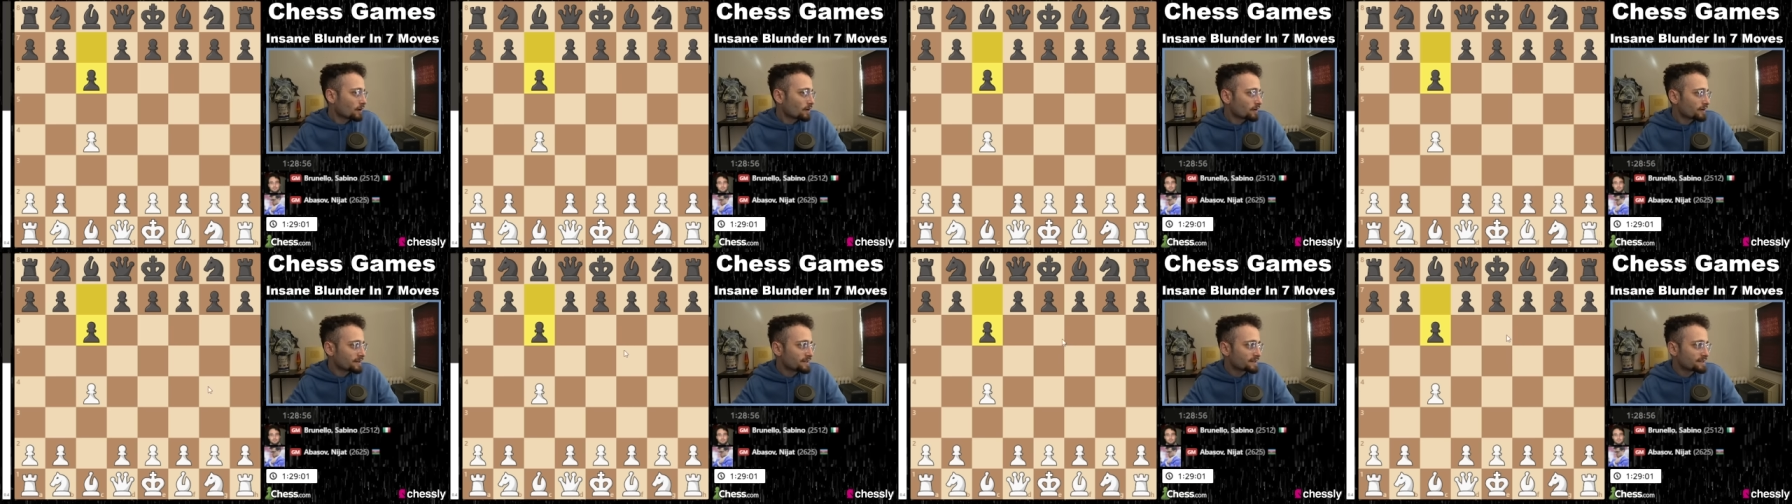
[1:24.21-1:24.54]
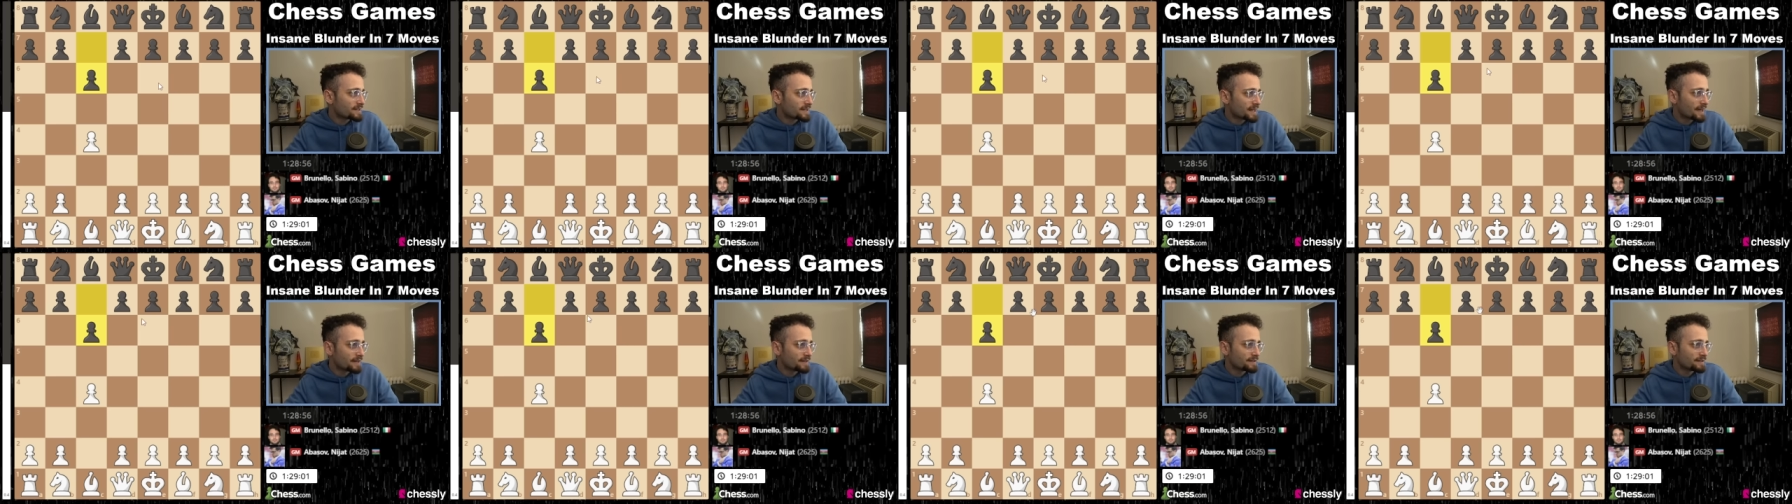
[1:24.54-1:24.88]
are
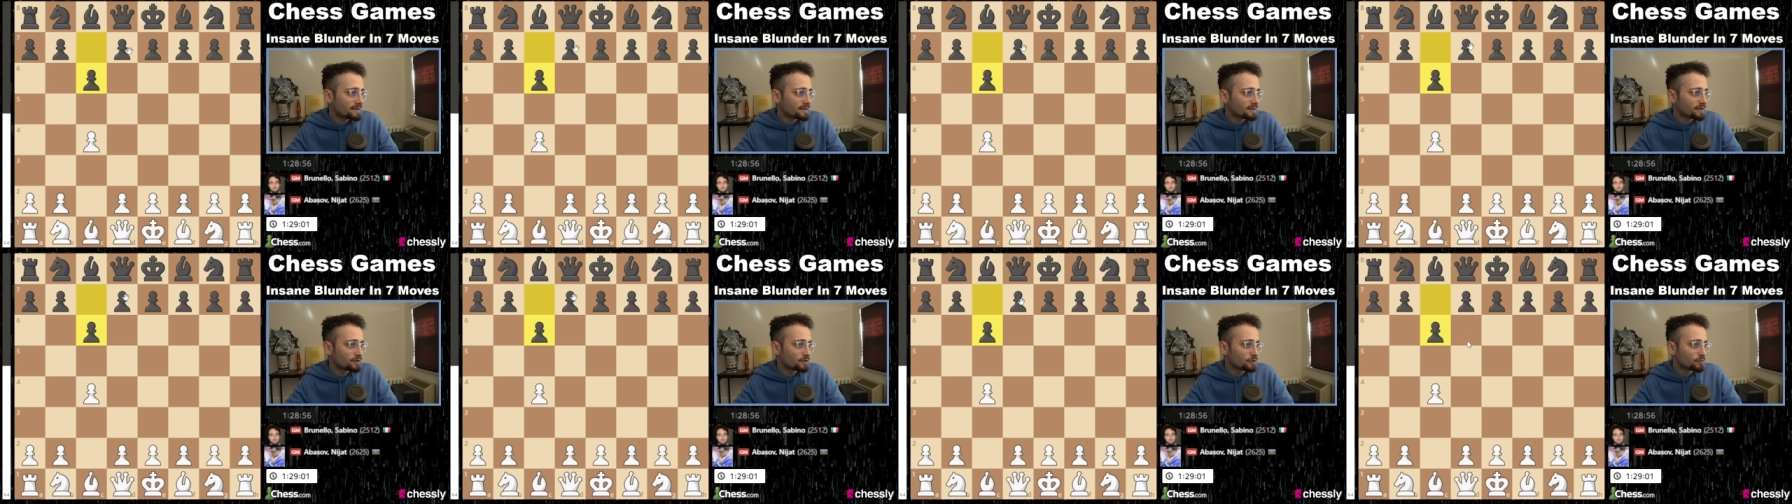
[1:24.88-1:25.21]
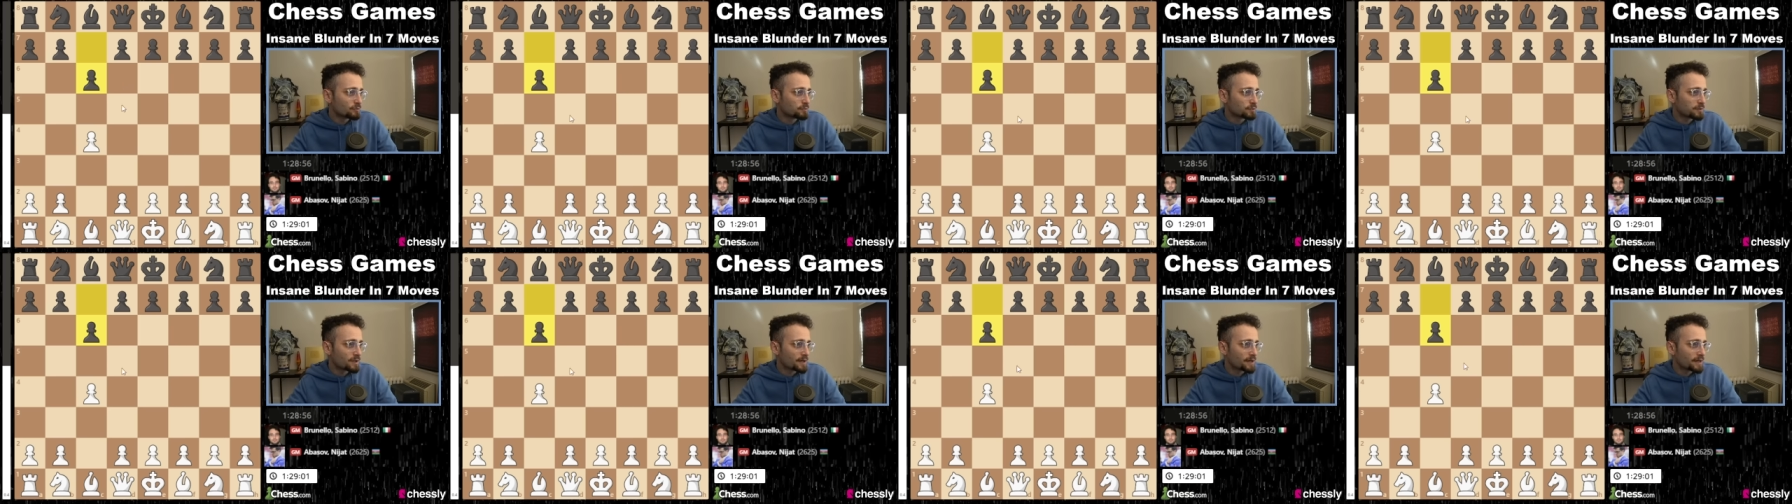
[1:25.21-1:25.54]
intending to
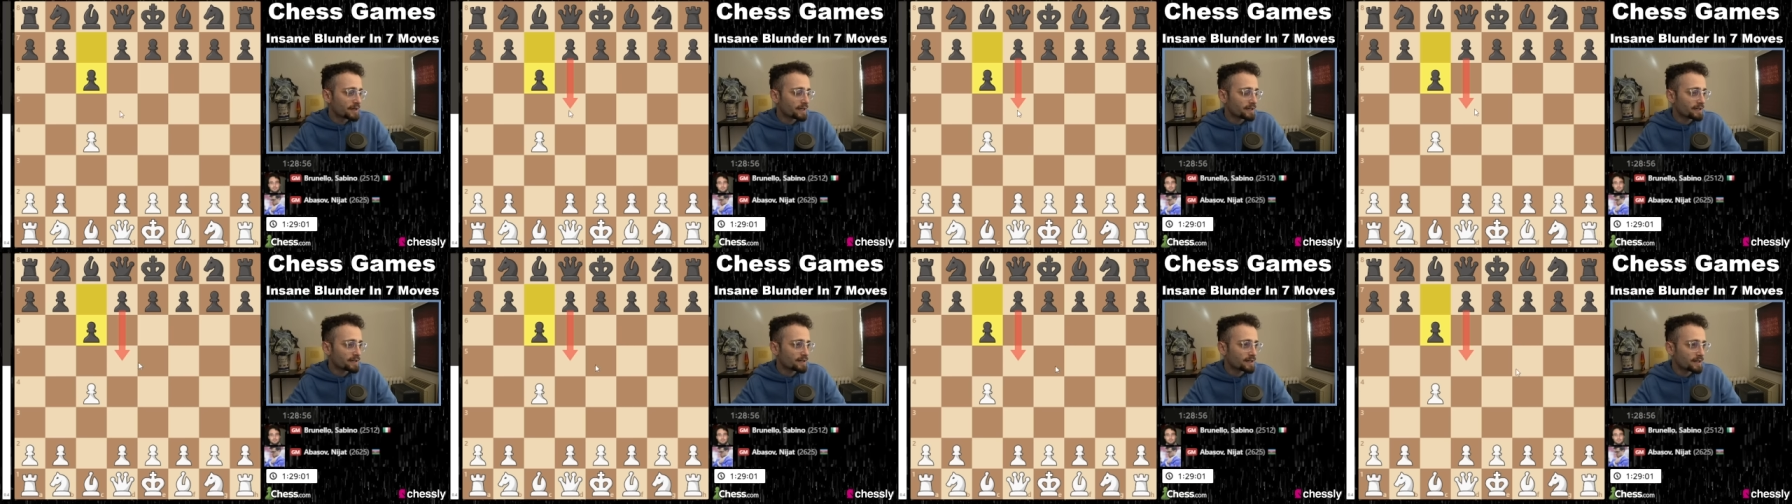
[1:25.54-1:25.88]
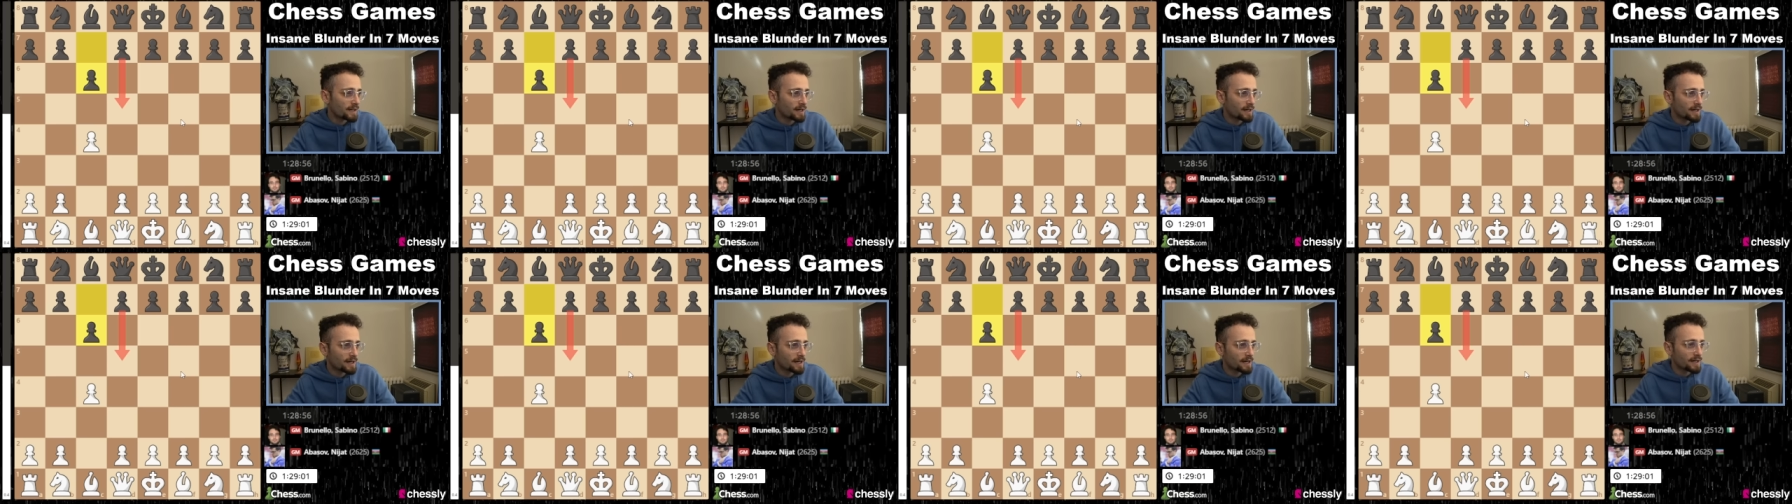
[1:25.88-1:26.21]
play
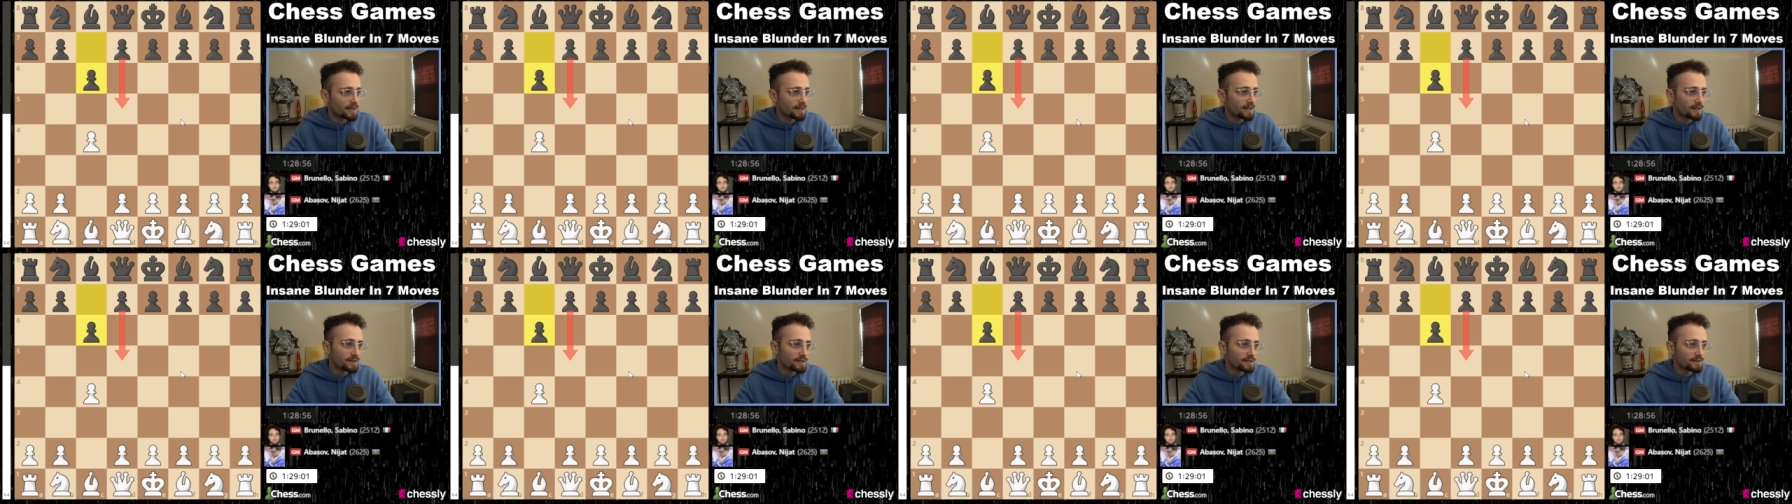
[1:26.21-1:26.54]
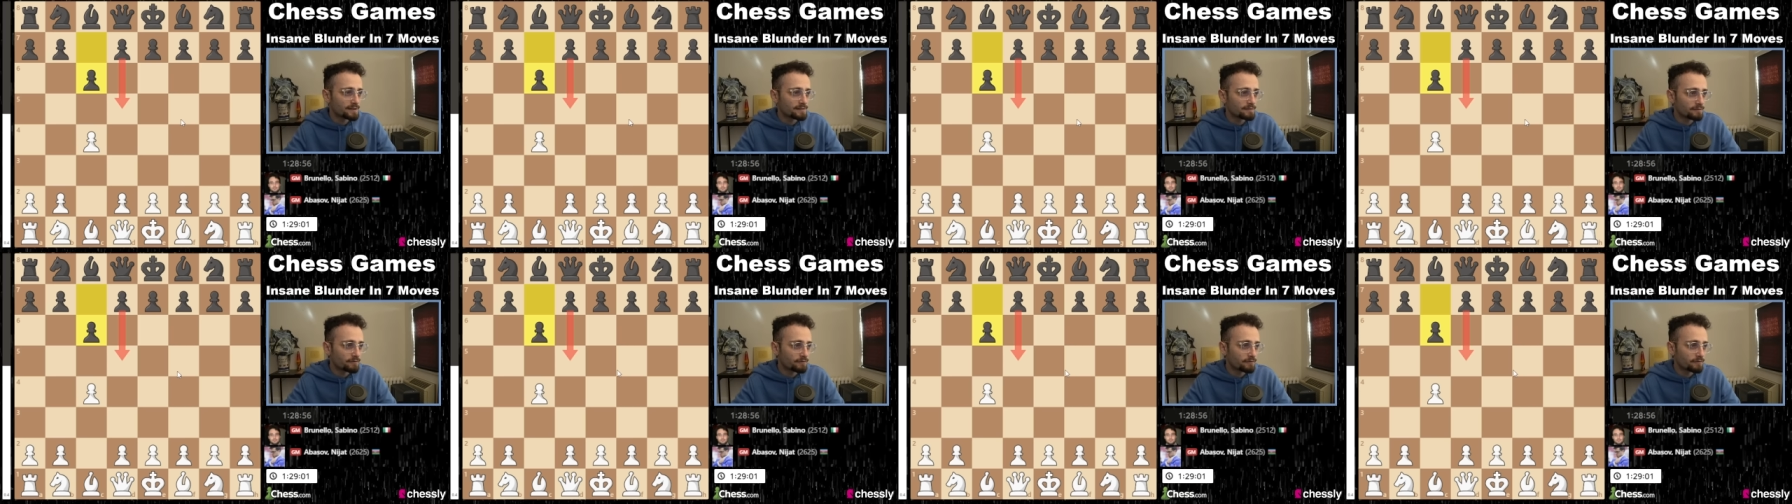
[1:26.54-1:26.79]
uh,